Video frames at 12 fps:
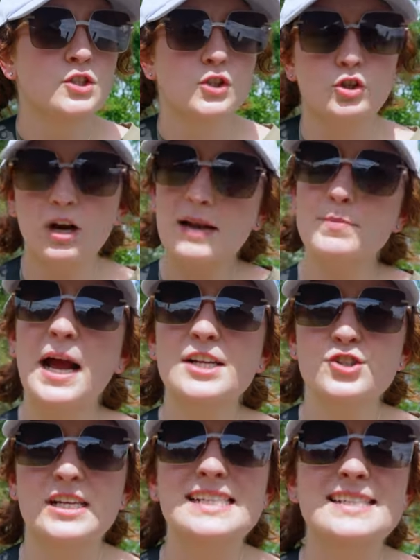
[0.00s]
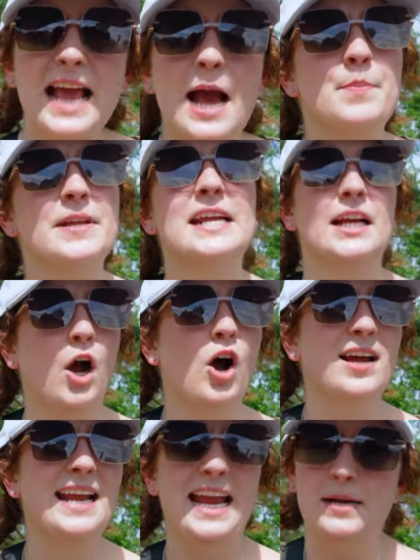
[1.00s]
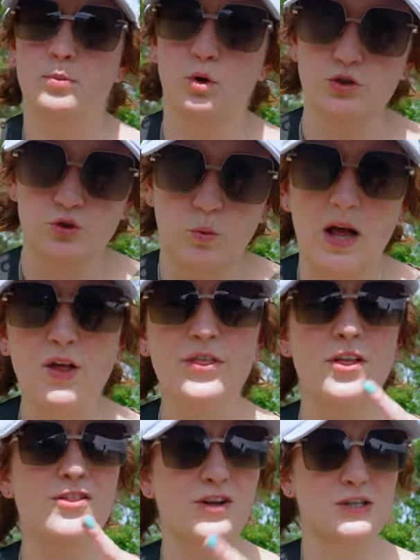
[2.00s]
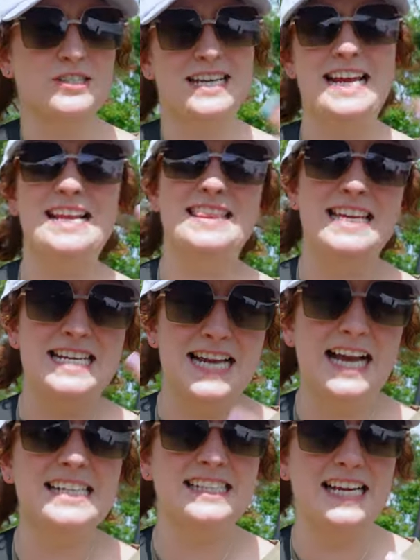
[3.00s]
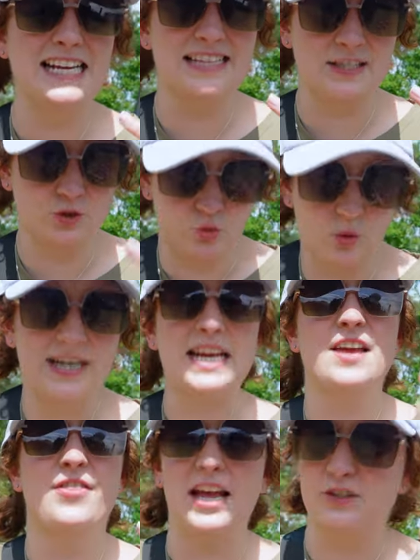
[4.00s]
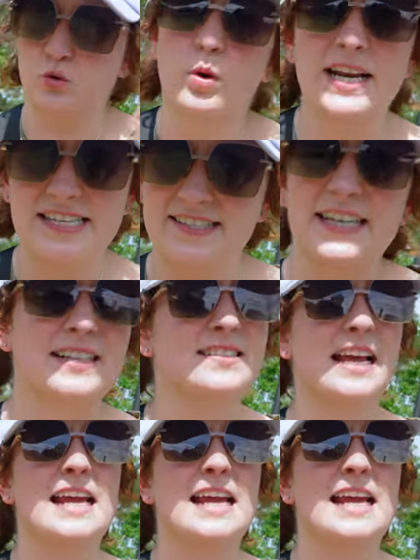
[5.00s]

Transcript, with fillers: So Grad Bash is happening on April 12th, 13th, 19th, 20th, and 26th.